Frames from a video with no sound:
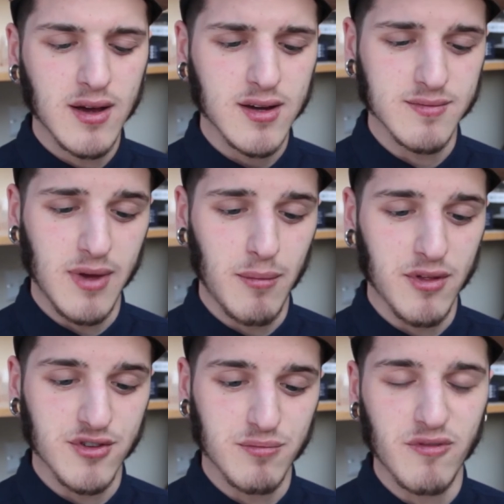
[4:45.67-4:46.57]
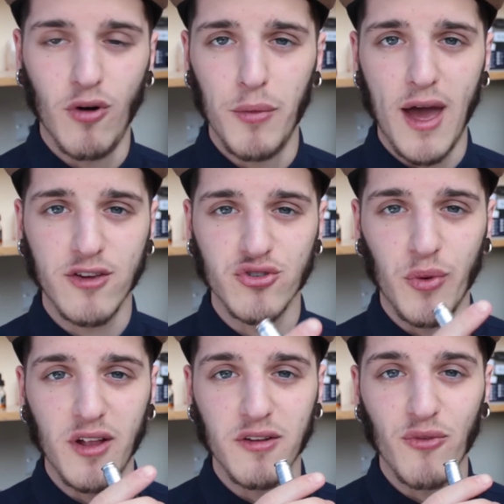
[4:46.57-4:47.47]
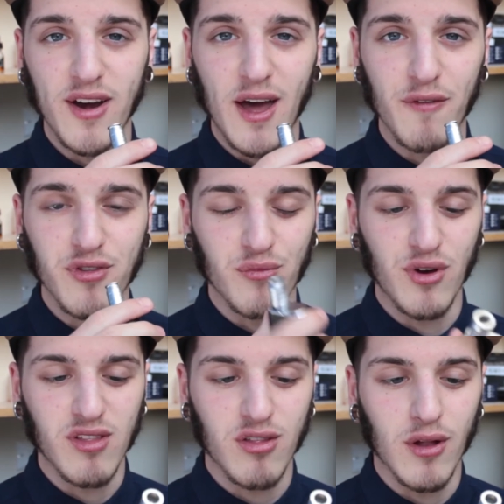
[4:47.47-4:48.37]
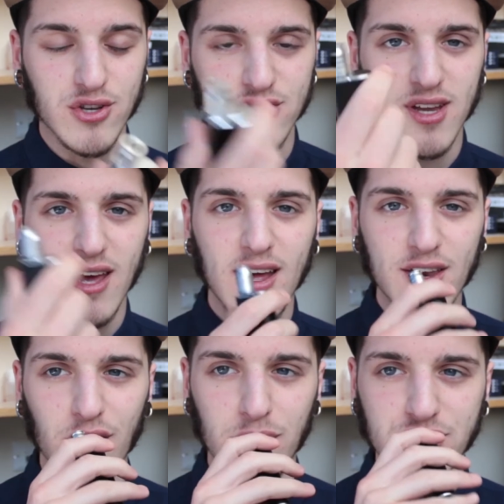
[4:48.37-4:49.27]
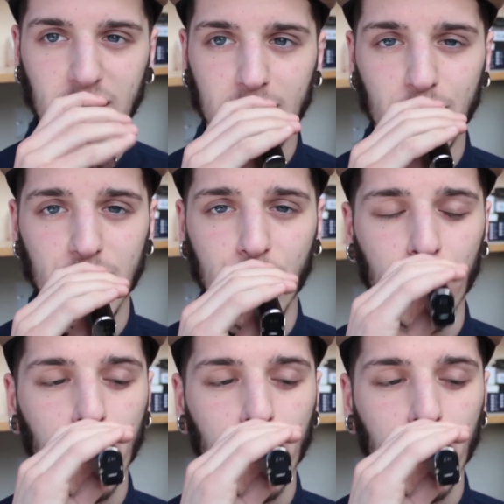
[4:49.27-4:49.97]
because maybe it's just performing extra well right now for some reason, so I'll just double check that one.